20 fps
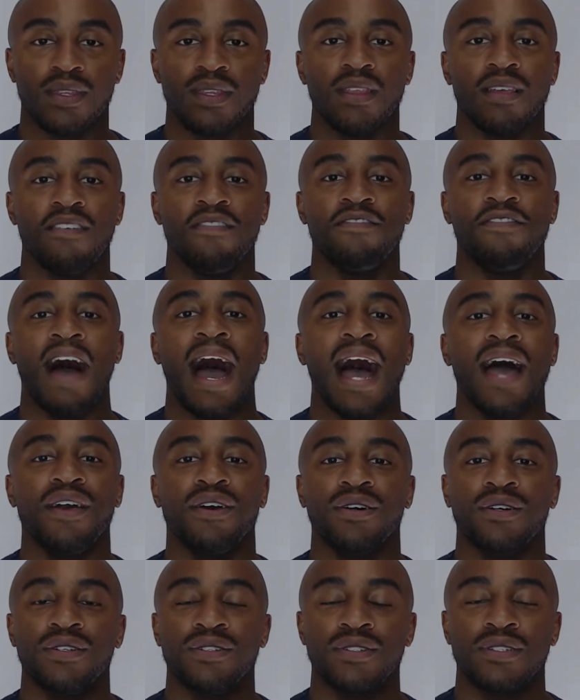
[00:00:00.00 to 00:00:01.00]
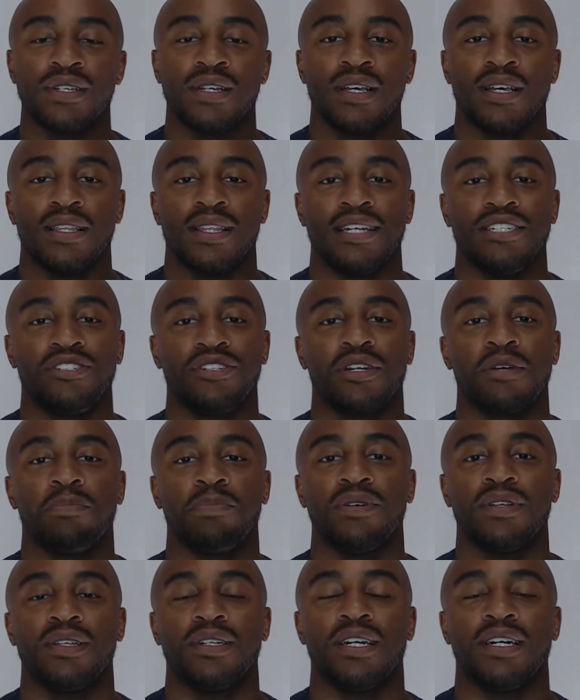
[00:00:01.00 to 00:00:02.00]
vials that you could
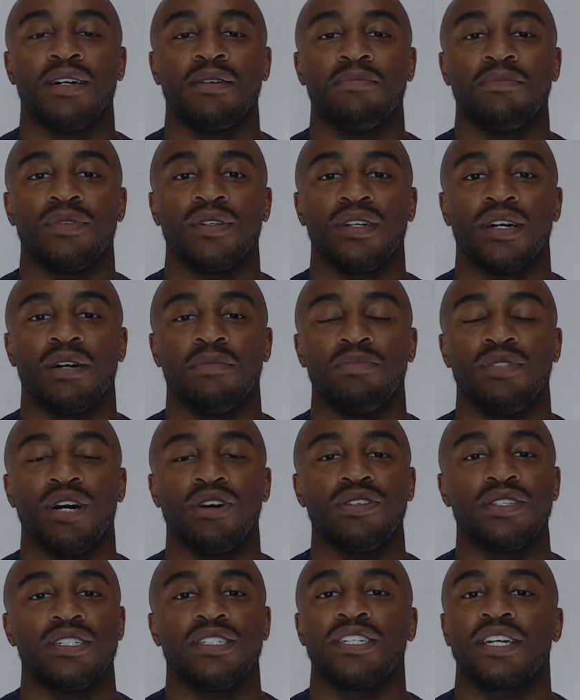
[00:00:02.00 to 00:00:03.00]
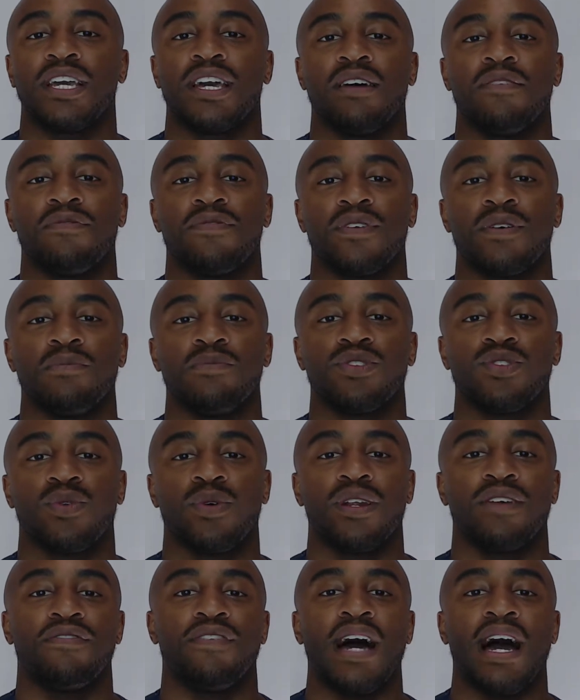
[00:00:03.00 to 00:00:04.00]
pull it up, dosaging up from
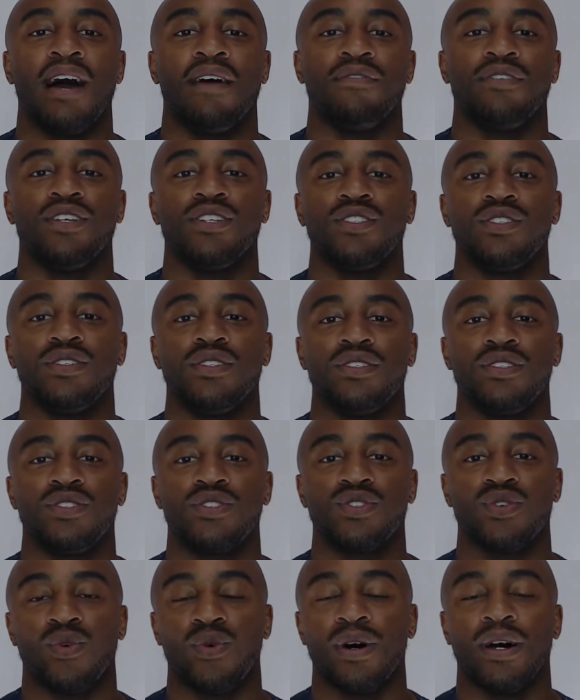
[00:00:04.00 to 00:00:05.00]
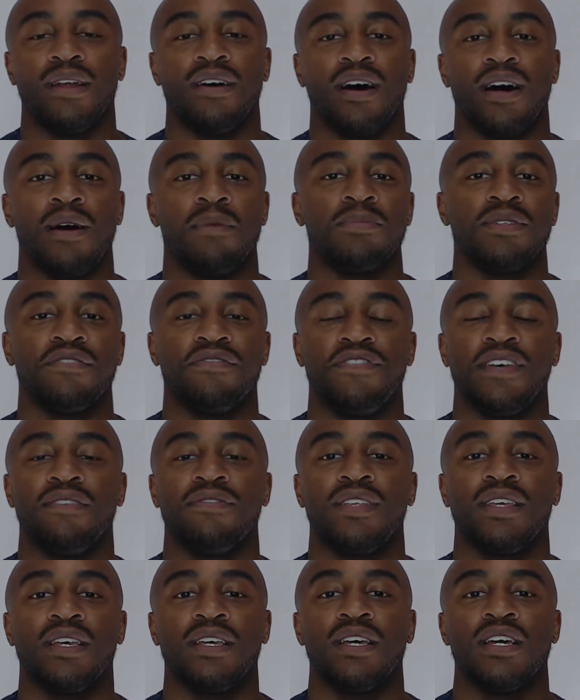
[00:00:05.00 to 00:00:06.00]
25 to
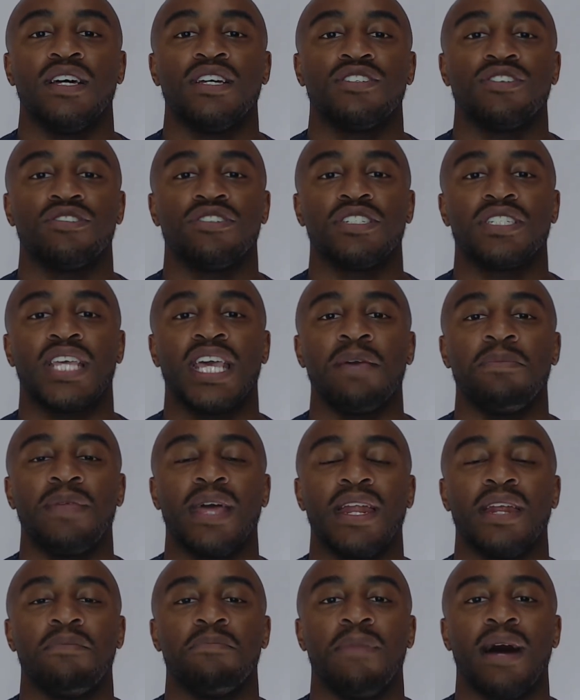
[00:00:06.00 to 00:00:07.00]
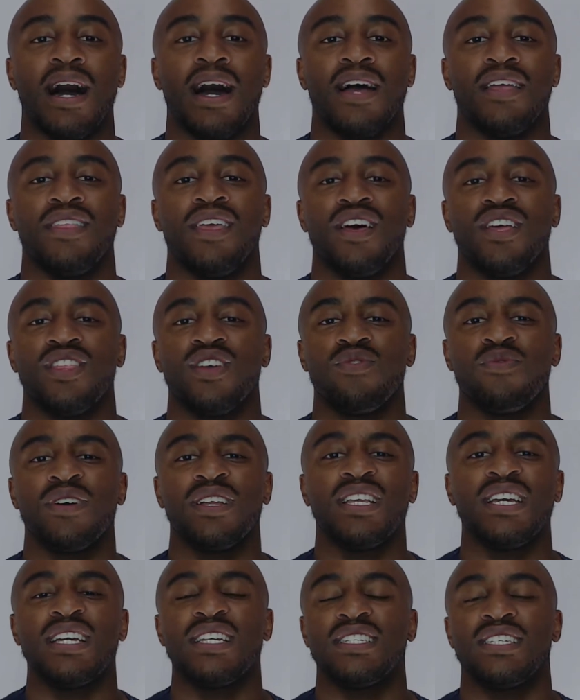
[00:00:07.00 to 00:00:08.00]
50. So just keep that in mind. There
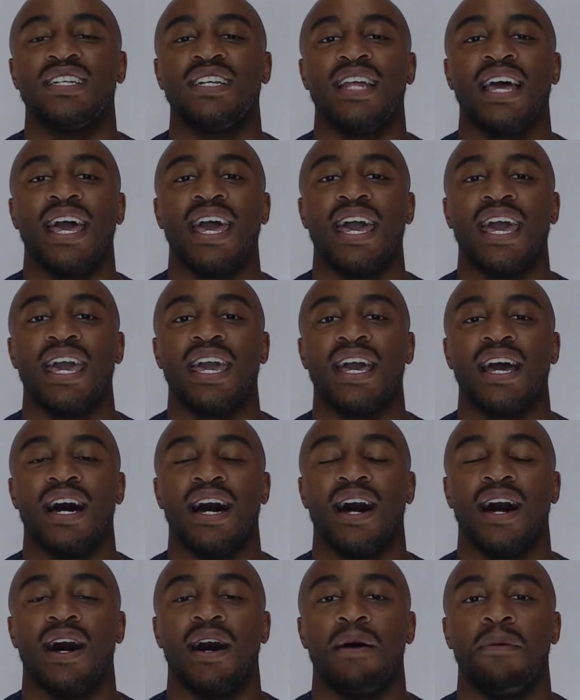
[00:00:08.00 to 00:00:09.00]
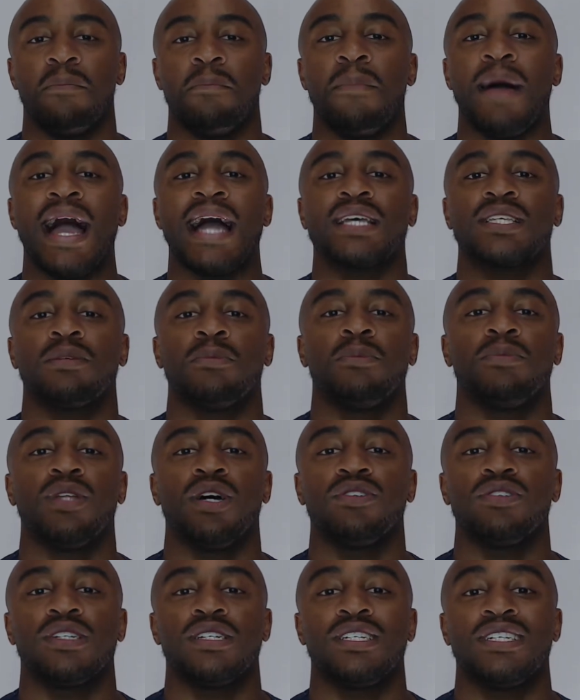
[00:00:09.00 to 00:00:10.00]
really isn't a maximum
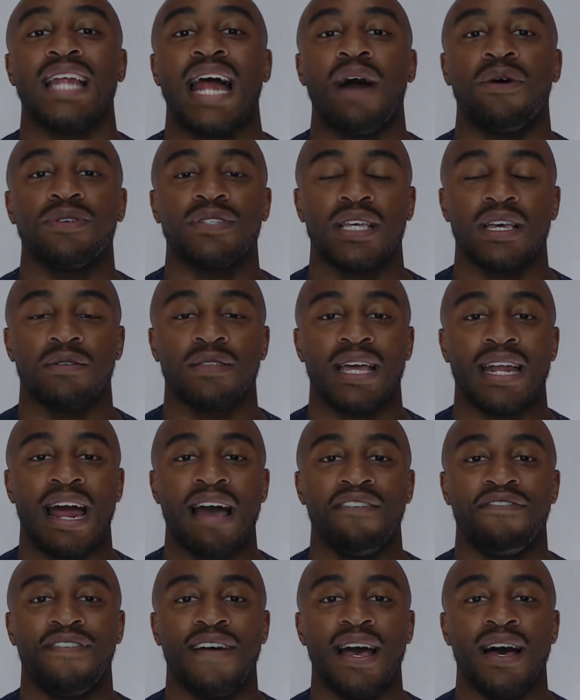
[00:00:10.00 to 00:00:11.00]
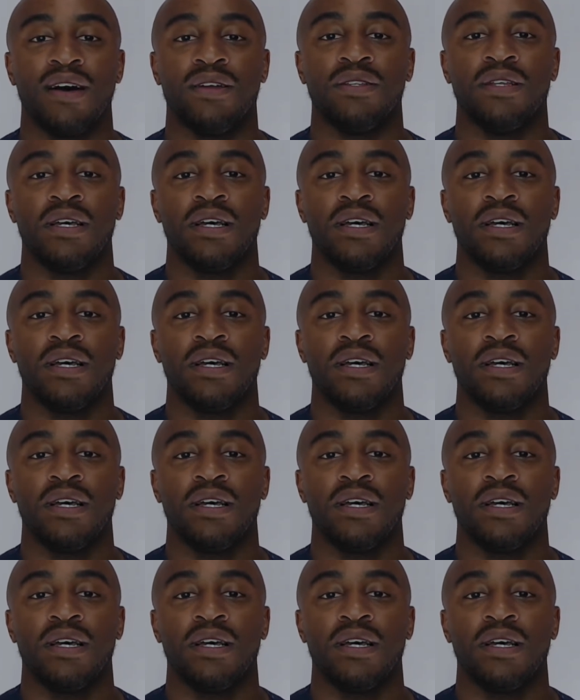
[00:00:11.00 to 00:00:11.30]
dosage that I found.